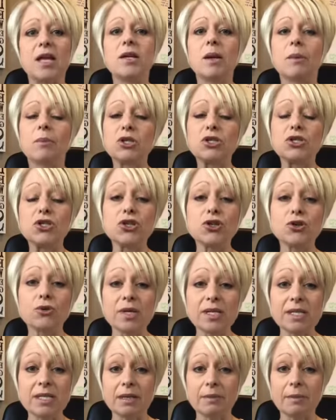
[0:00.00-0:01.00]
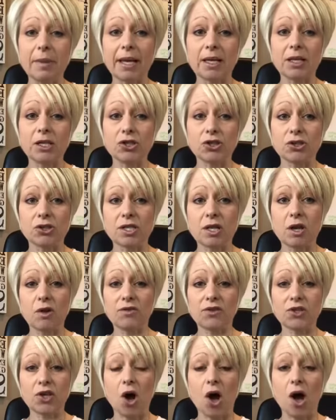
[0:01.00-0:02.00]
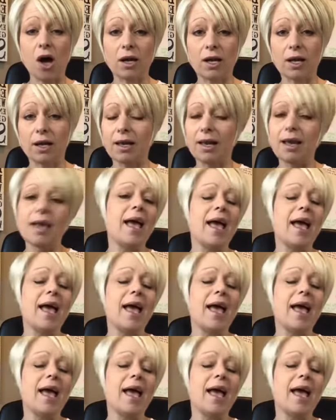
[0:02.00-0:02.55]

Number two is to manage your self talk.